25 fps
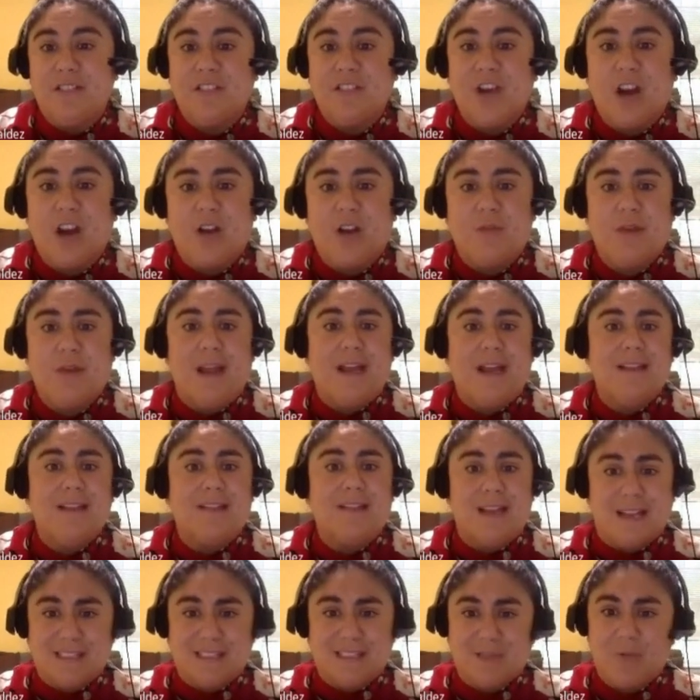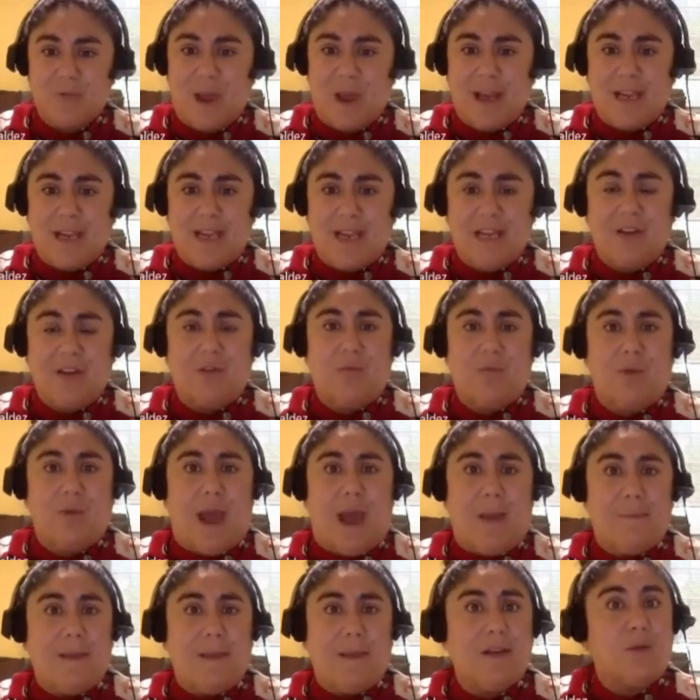heart rate, that sweating,
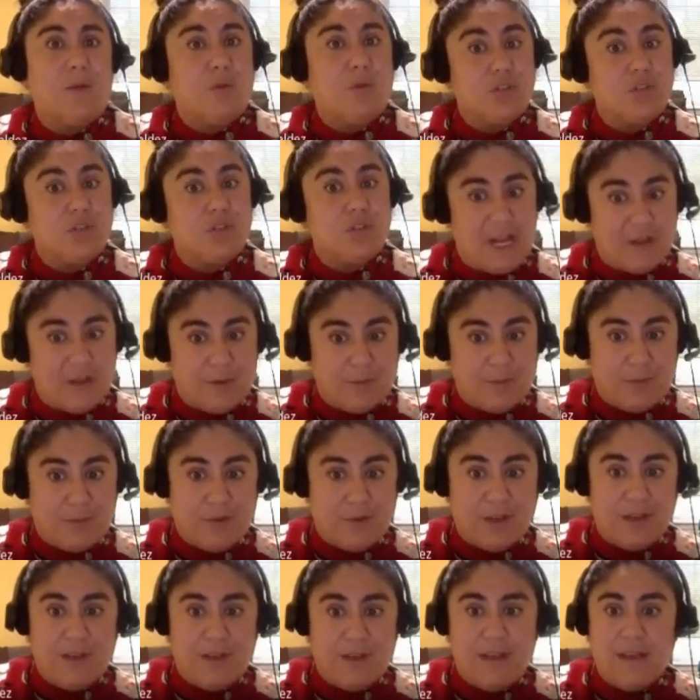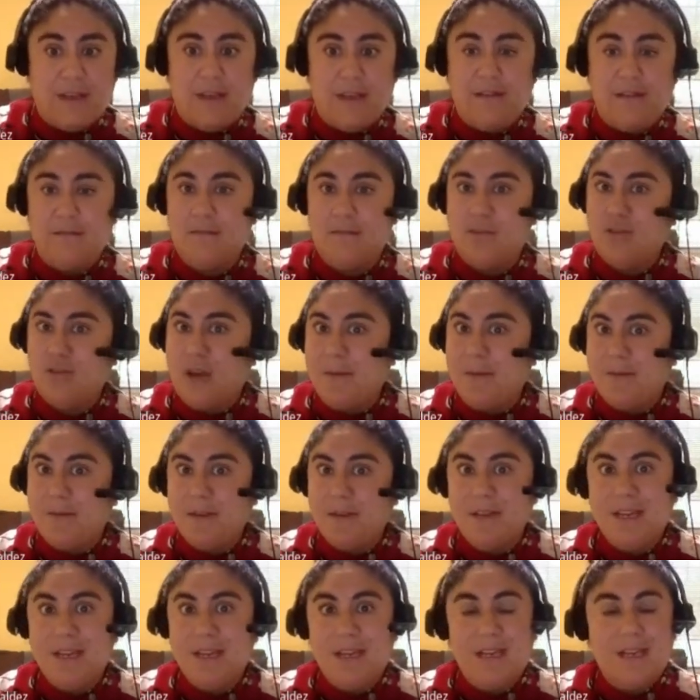rapid or shallow breathing,
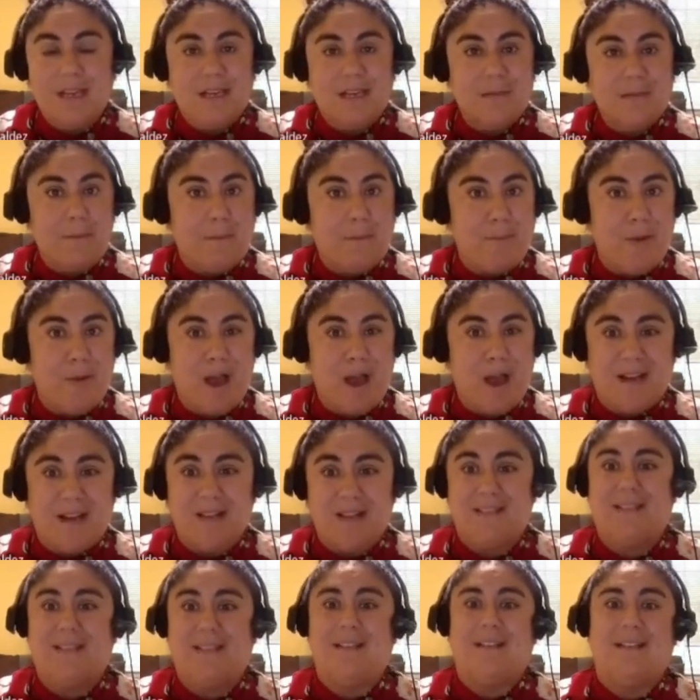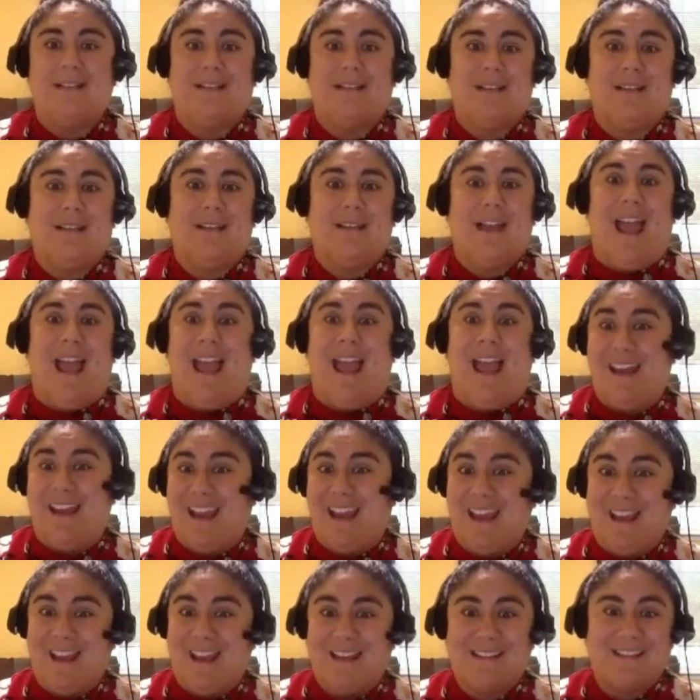trembling, body tingling,
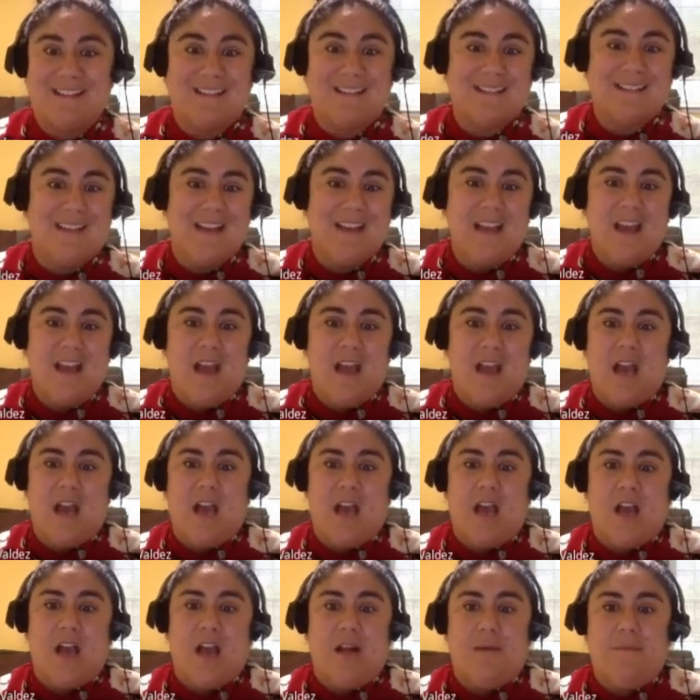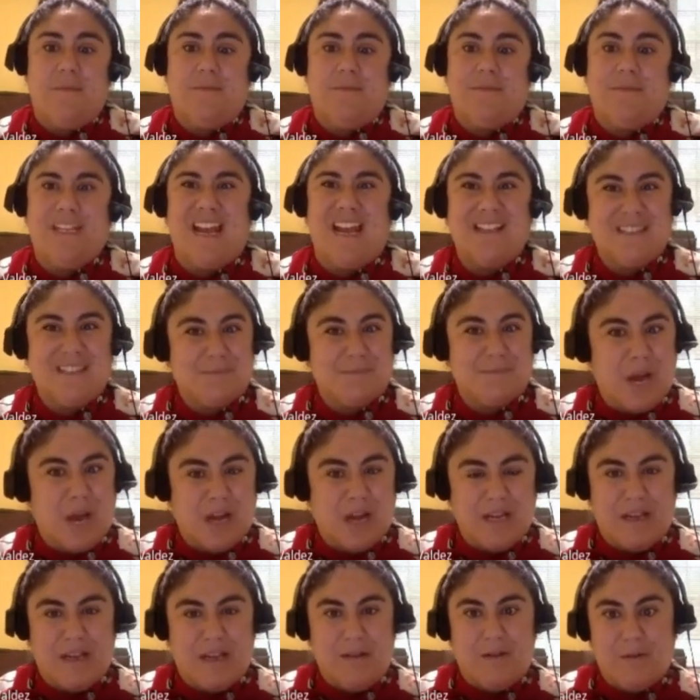headaches, tense
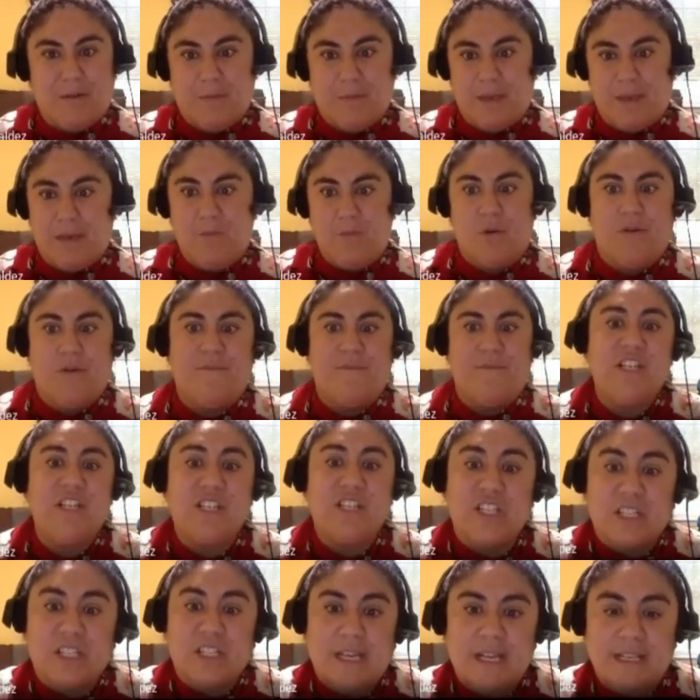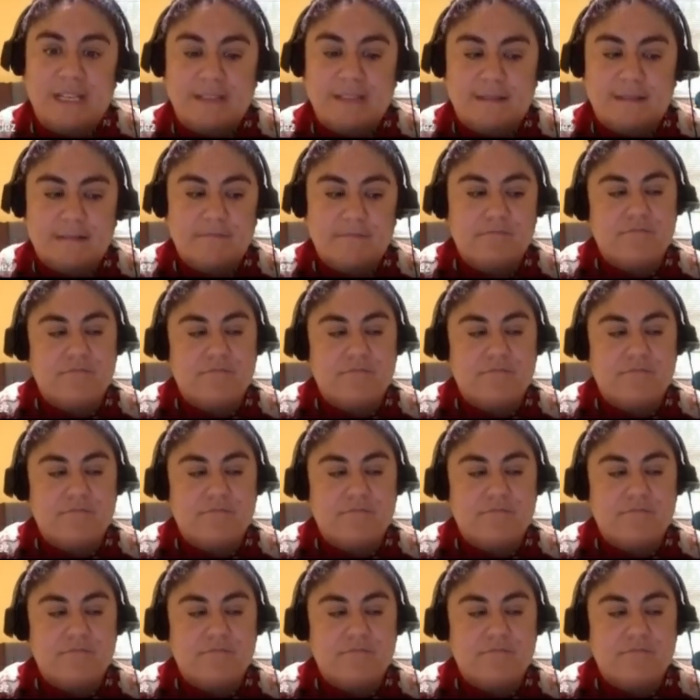body. You're being more vigilant,